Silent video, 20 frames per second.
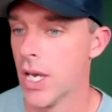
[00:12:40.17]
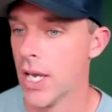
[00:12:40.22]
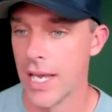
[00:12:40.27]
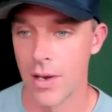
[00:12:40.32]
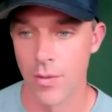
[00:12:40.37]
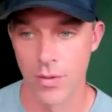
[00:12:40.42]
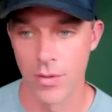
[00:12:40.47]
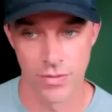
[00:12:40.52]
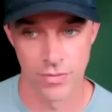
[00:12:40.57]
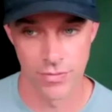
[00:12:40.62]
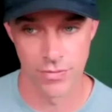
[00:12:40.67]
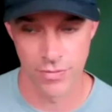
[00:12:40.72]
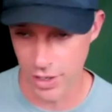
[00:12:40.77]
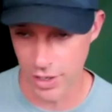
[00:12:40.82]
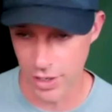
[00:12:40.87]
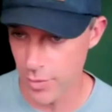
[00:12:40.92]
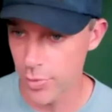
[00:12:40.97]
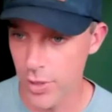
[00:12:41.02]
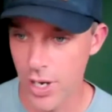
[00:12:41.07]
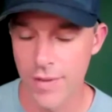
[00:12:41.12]
It was a
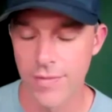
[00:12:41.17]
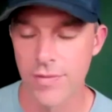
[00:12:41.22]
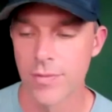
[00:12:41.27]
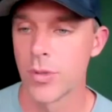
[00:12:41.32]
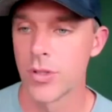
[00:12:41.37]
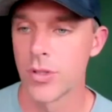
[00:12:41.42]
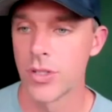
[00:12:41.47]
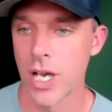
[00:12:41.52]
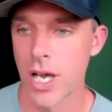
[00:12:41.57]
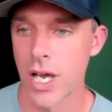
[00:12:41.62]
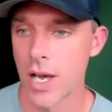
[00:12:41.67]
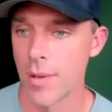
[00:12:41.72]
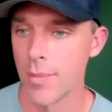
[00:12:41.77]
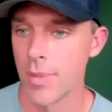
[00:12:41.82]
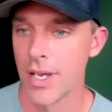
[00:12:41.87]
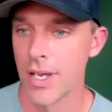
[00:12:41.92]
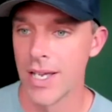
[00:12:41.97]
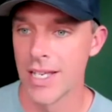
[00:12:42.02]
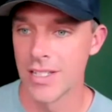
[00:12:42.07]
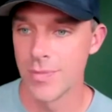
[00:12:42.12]
very profitable job.
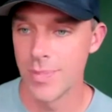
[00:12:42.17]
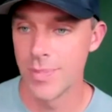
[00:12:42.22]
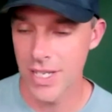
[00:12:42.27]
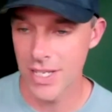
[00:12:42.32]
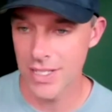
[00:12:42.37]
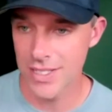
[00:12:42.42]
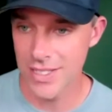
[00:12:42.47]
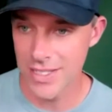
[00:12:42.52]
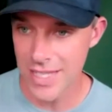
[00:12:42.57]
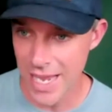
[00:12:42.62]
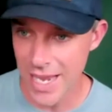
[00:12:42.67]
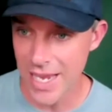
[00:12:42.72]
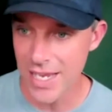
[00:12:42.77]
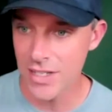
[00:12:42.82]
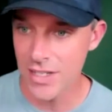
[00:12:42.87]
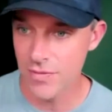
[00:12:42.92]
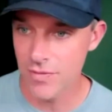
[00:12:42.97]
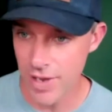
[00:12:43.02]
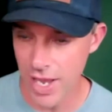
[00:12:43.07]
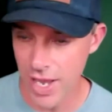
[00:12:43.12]
It's because they
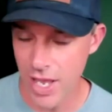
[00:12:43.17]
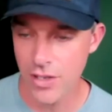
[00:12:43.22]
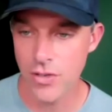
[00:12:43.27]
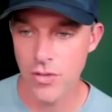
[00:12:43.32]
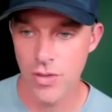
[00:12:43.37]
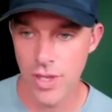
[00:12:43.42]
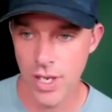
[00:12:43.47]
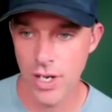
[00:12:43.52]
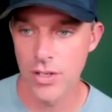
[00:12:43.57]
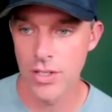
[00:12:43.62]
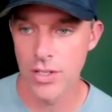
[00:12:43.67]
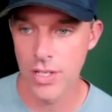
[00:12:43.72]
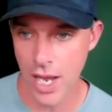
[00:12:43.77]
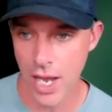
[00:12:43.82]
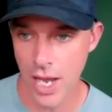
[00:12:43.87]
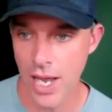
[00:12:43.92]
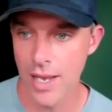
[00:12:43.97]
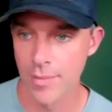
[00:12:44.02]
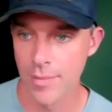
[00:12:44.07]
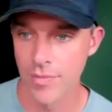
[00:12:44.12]
value their
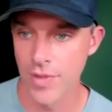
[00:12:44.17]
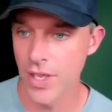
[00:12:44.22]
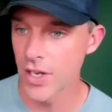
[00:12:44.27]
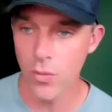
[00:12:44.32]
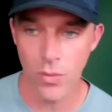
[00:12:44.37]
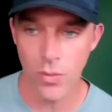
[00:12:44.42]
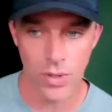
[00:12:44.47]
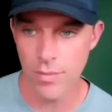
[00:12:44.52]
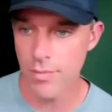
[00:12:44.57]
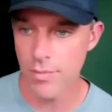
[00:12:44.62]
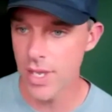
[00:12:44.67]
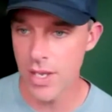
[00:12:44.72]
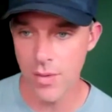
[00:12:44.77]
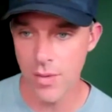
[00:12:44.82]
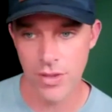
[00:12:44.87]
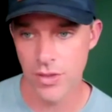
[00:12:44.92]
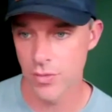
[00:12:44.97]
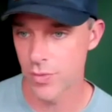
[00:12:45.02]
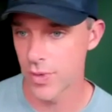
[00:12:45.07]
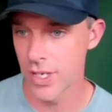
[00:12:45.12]
time. They don't want to meet
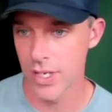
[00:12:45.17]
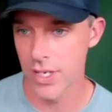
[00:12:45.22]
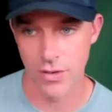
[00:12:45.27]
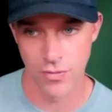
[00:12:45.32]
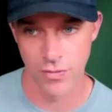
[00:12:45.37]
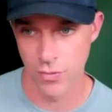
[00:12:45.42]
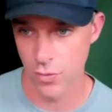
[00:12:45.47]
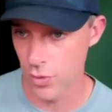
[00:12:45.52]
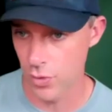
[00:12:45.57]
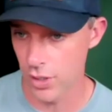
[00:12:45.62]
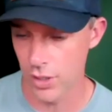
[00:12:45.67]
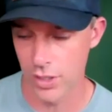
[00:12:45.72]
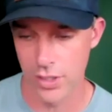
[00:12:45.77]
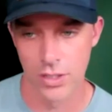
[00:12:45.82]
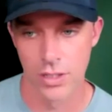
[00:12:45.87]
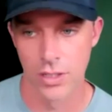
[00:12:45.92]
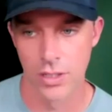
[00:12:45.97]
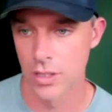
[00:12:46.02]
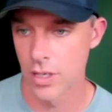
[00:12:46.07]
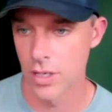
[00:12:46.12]
with three or four
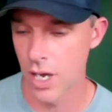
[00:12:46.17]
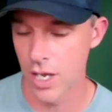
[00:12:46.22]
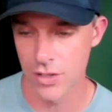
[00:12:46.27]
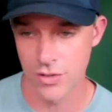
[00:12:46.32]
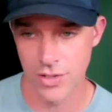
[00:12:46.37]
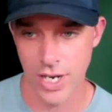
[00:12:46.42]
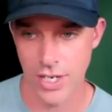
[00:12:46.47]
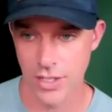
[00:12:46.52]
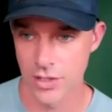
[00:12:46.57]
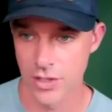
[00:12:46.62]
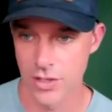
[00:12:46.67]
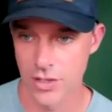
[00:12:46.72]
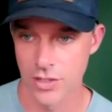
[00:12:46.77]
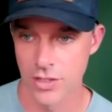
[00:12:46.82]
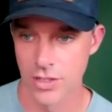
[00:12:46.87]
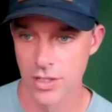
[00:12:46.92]
contractors.